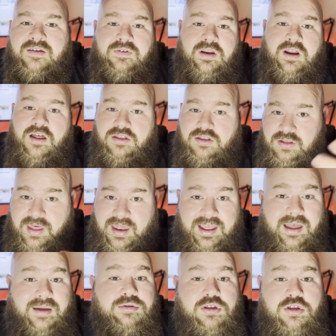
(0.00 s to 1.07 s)
And also that
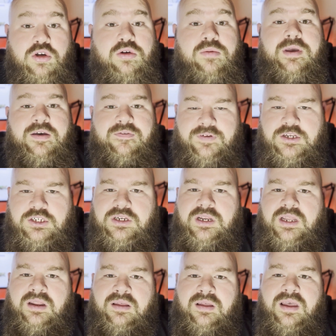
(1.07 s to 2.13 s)
helps you be efficient
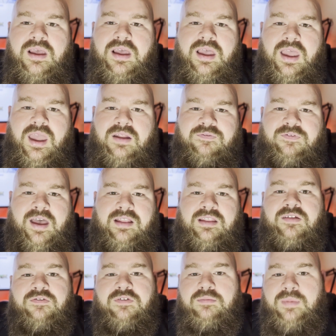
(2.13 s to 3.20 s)
and
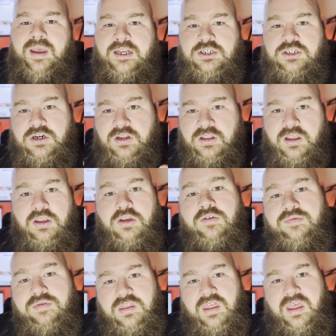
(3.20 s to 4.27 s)
effective. It makes sure that
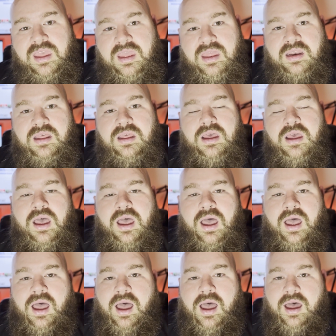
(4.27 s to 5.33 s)
you've seen,
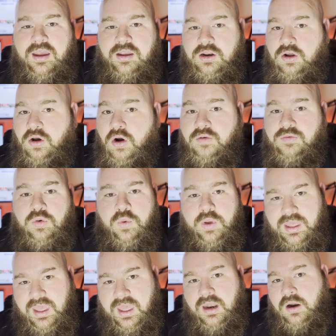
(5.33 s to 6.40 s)
over the
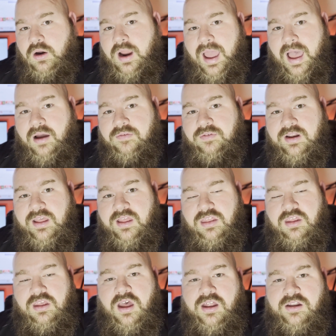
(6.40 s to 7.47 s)
weekend or however it is that
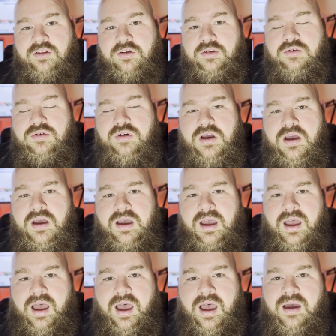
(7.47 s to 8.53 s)
y'all do
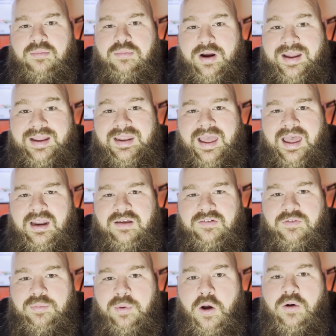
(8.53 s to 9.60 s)
breakdown of
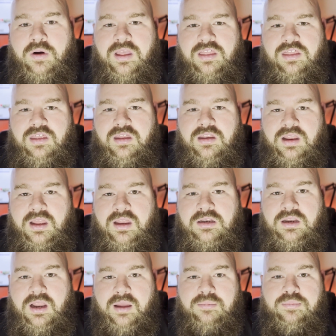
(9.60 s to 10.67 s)
opponents.
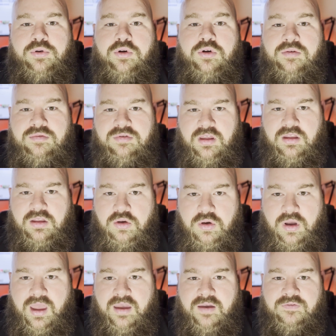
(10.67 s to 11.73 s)
It proves that you
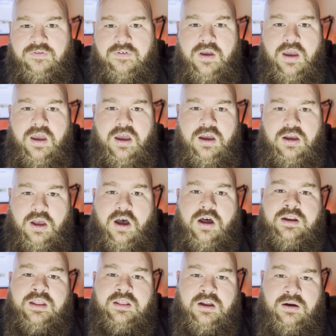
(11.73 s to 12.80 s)
have gone
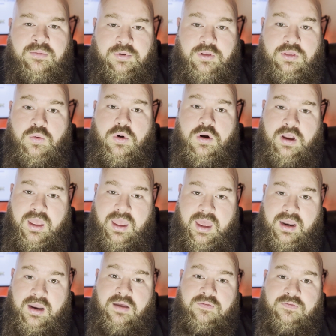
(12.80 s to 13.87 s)
in there and put the work
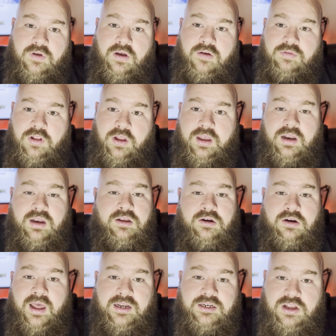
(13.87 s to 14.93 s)
in of looking, and you're
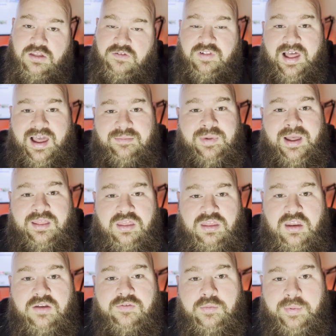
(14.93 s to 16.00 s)
not just flying by the
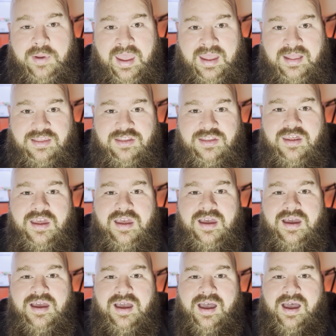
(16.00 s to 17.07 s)
seat of your pants
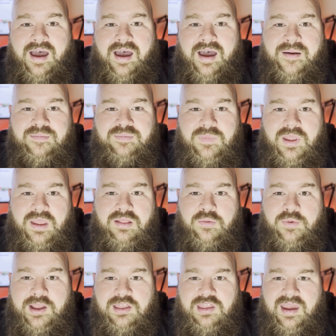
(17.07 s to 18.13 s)
in the
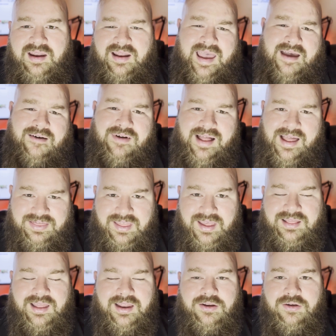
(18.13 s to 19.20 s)
week saying, well, I
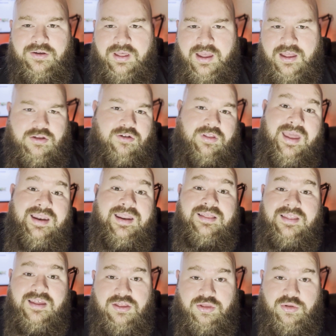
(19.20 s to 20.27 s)
think they do this, or they did
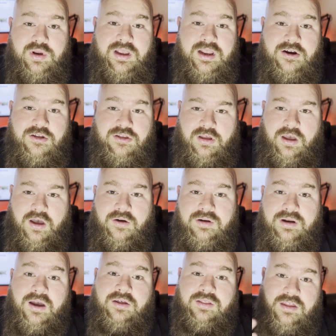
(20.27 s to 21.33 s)
this 3 years ago.
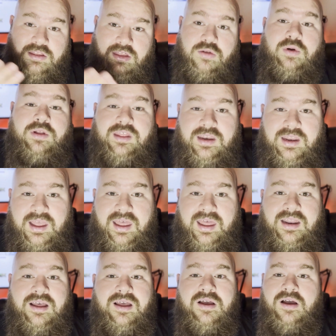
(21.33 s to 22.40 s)
No, this is what they
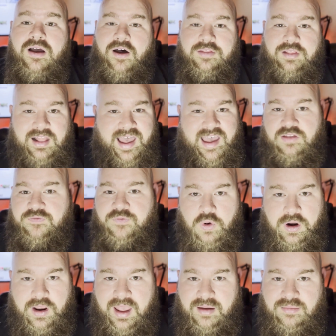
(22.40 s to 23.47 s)
did on the last
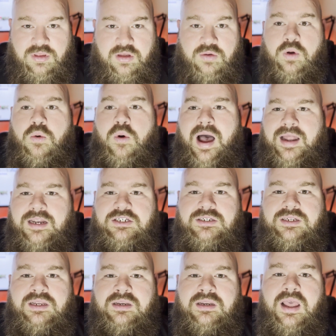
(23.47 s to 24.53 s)
4 games that we watched.
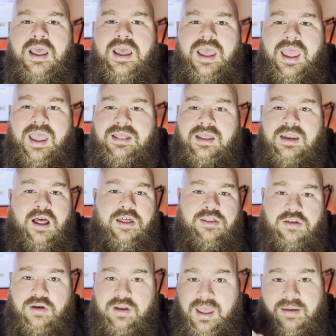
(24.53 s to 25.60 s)
And then
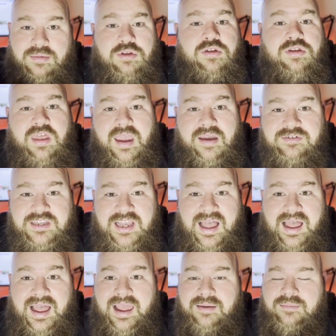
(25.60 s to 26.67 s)
also it helps you save
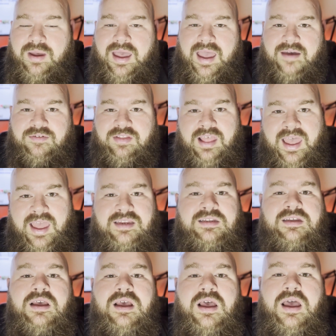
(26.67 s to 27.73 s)
time by having that
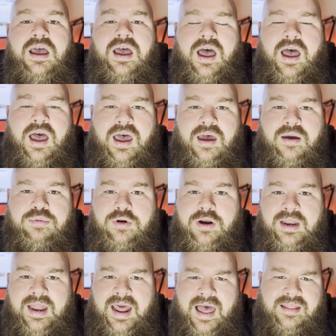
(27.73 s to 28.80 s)

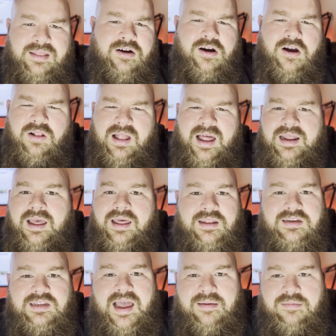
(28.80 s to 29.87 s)
printed out. And there are a whole lot of other
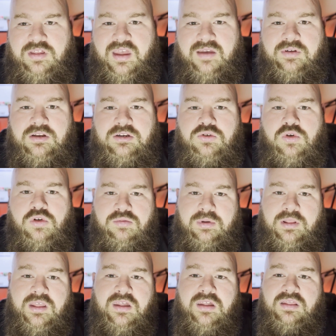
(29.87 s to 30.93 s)
time-saving tools,
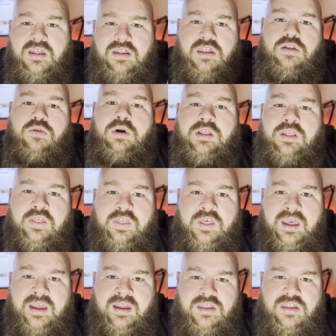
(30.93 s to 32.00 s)
but this is one of the
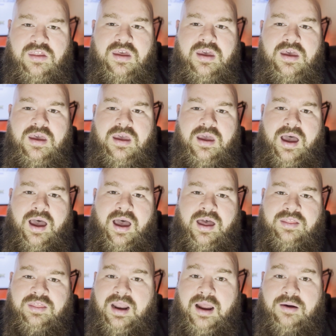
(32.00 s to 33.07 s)
things
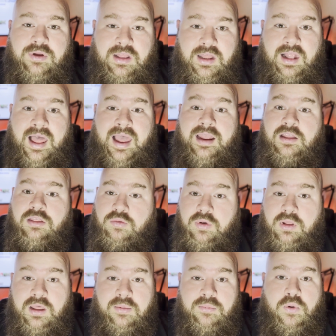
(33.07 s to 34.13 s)
that I really like. It's
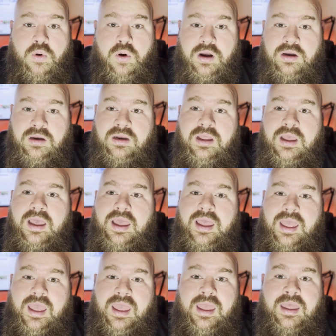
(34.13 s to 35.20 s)
really important.
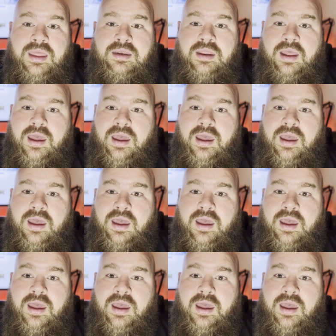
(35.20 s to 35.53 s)
And,